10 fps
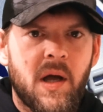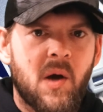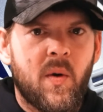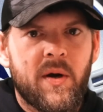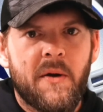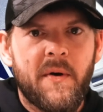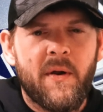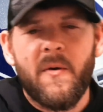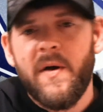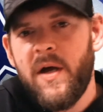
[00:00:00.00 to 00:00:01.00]
and win
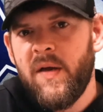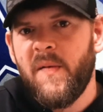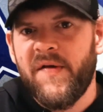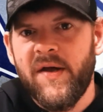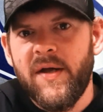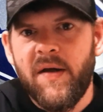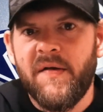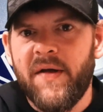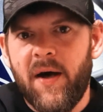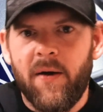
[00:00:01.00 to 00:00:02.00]
another NFC
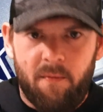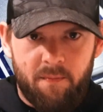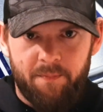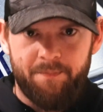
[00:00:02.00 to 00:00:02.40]
East title,